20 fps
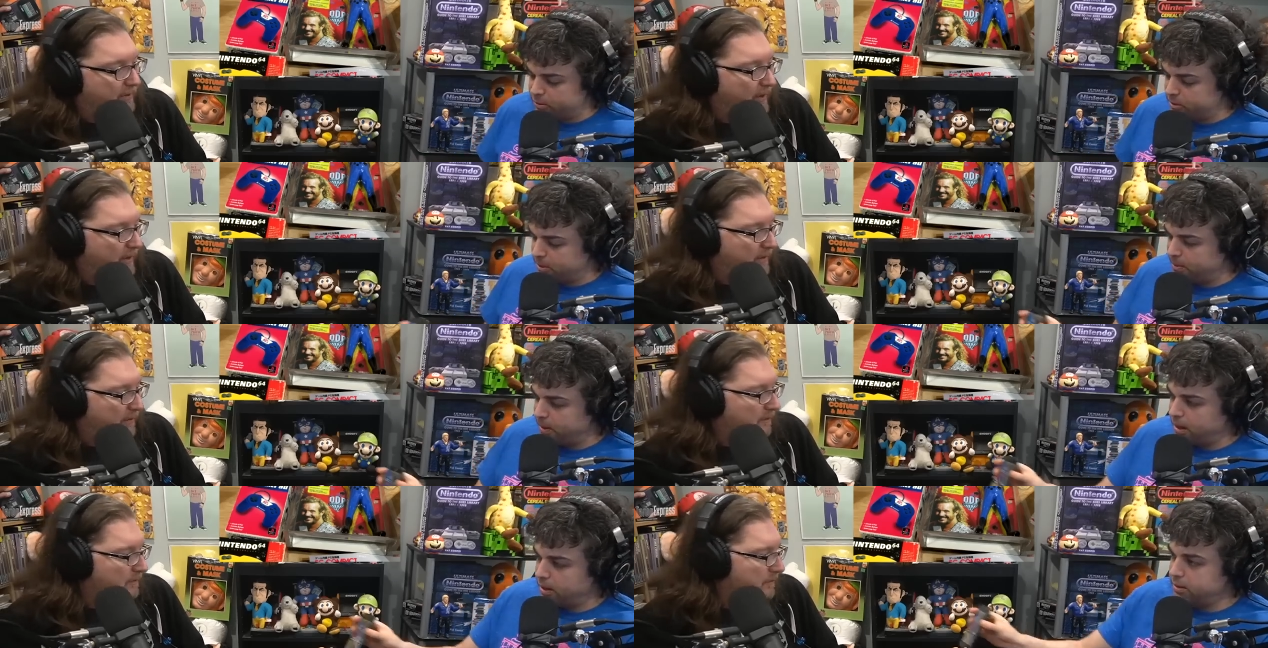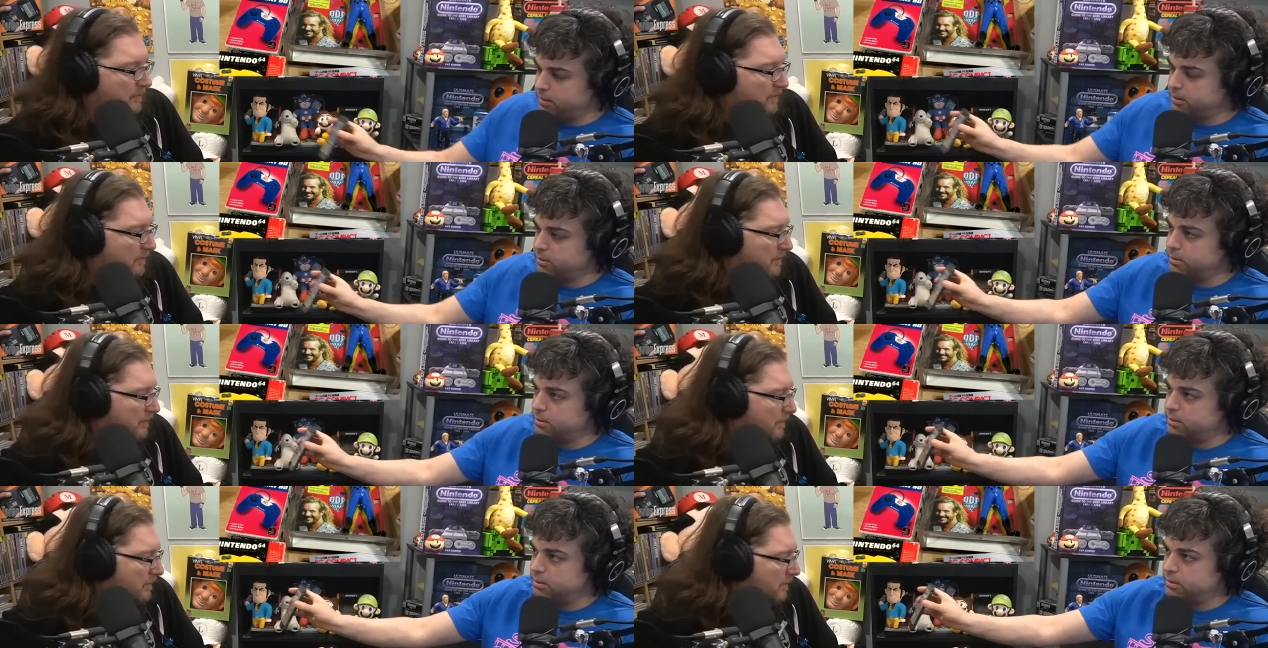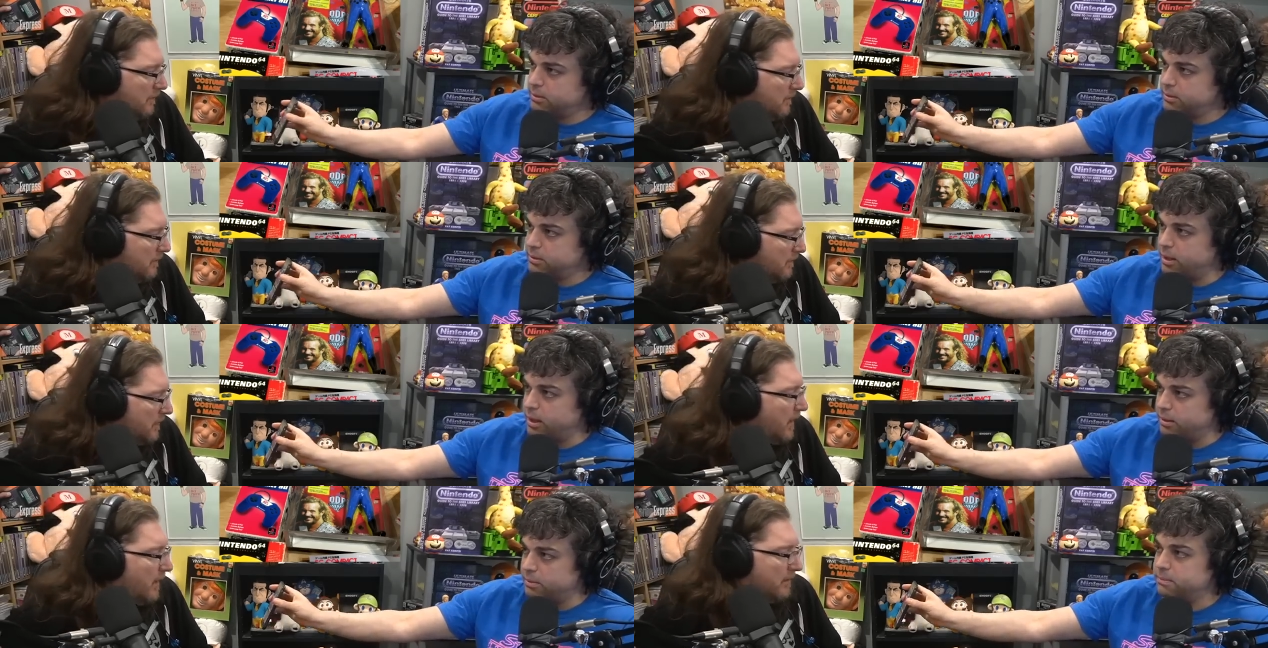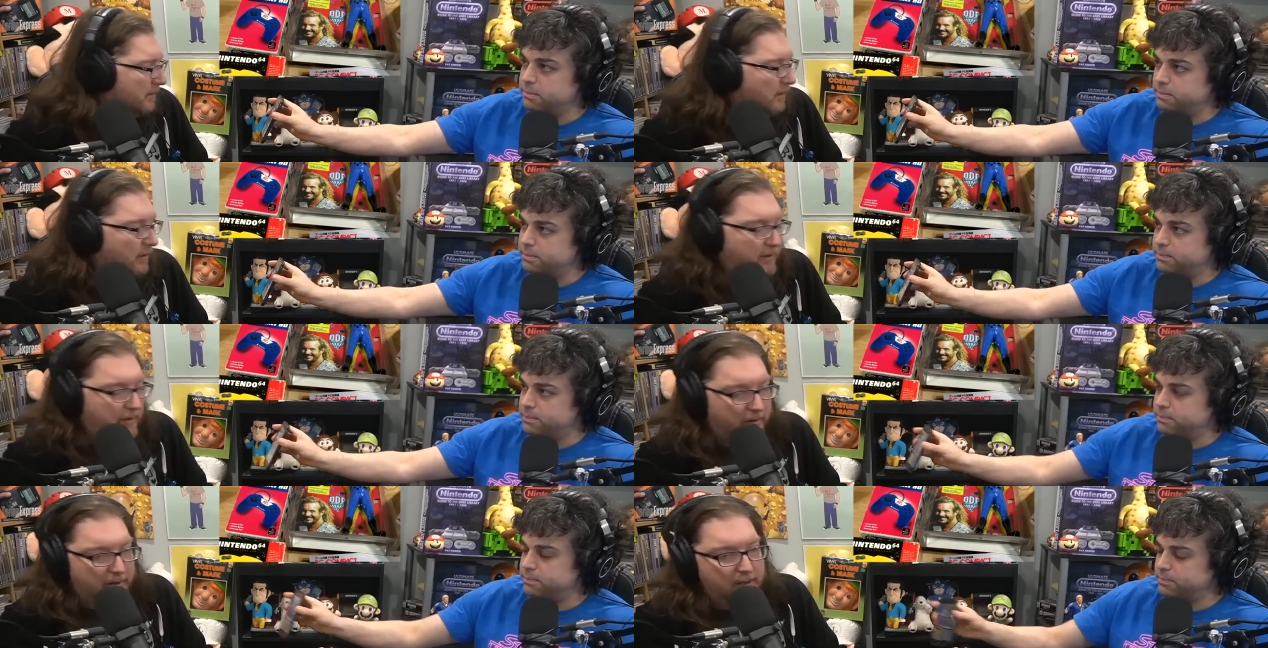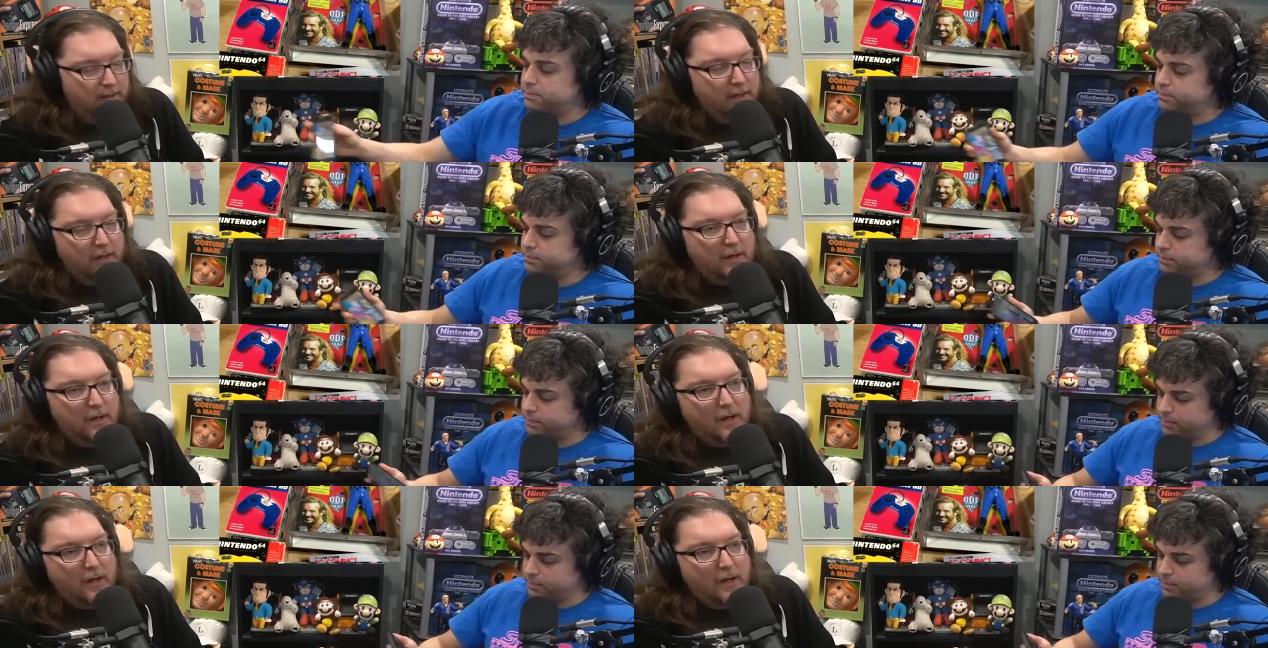Speaker 1: There's like. Yeah. yeah. no, I know it.